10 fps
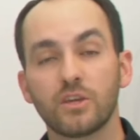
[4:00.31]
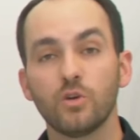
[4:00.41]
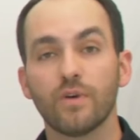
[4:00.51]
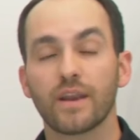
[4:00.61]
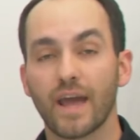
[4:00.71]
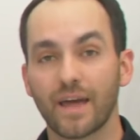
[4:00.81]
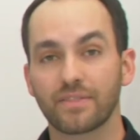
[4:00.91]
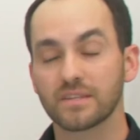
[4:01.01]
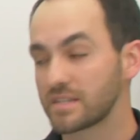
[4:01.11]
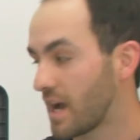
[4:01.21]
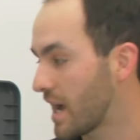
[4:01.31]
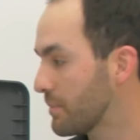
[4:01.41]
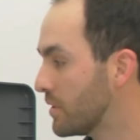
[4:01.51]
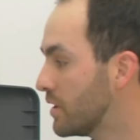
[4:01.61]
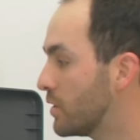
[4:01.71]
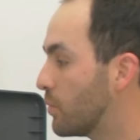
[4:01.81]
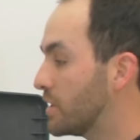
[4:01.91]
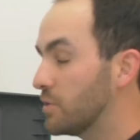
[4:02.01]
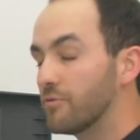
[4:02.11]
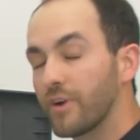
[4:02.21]
cuvette at this time,
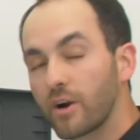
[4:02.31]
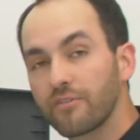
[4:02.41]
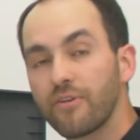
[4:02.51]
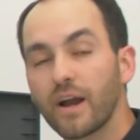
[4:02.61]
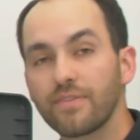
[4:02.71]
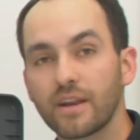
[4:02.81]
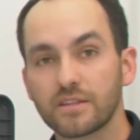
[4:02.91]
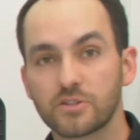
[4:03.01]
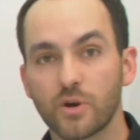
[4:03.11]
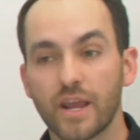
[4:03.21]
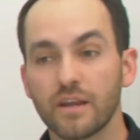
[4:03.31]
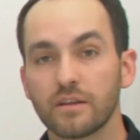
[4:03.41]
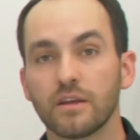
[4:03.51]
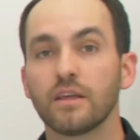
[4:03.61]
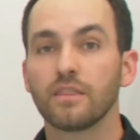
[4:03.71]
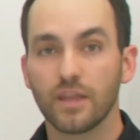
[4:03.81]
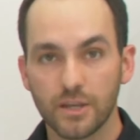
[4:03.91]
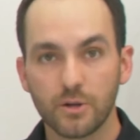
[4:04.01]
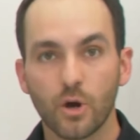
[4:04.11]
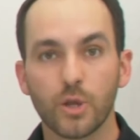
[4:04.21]
when you verified that it's drained,
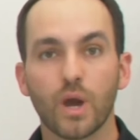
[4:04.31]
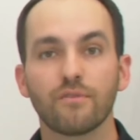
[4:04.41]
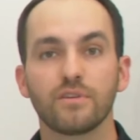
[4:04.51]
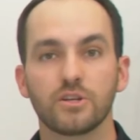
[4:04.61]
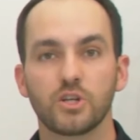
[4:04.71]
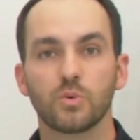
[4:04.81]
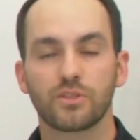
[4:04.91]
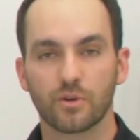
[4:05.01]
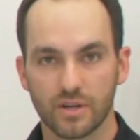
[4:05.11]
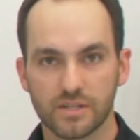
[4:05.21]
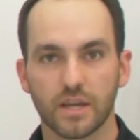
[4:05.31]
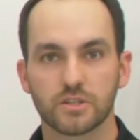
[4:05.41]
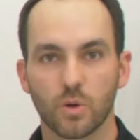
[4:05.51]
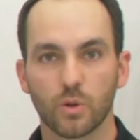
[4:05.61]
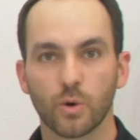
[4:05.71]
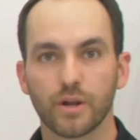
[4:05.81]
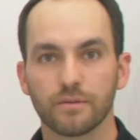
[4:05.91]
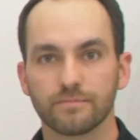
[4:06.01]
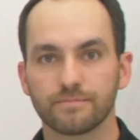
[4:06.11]
then you know you have an issue with your intake solenoid.